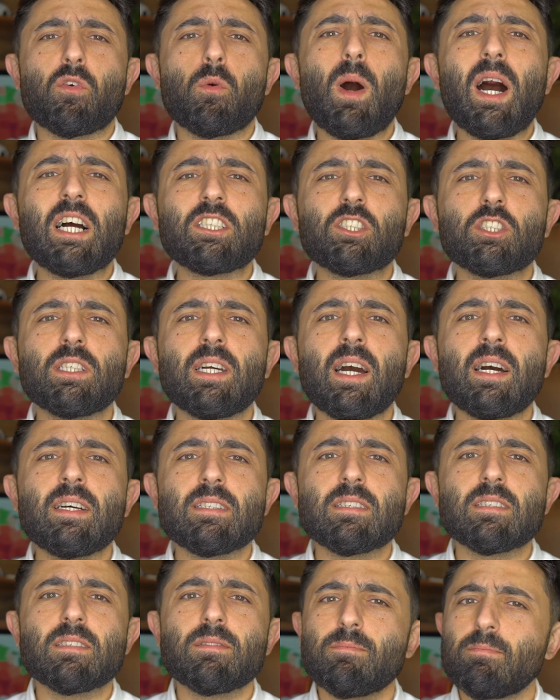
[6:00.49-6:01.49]
for watching,
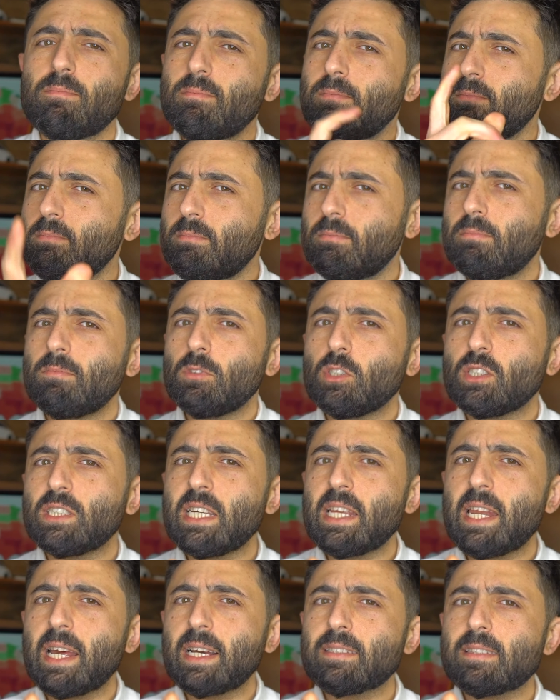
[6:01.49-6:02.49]
guys. We'll see
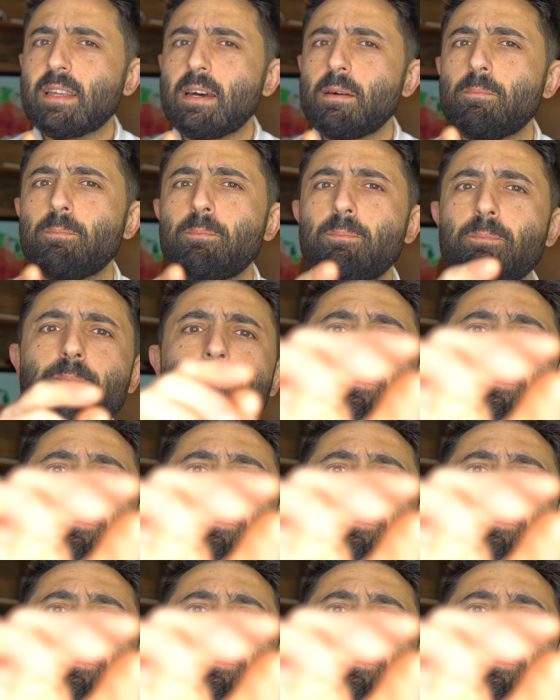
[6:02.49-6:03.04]
you next time.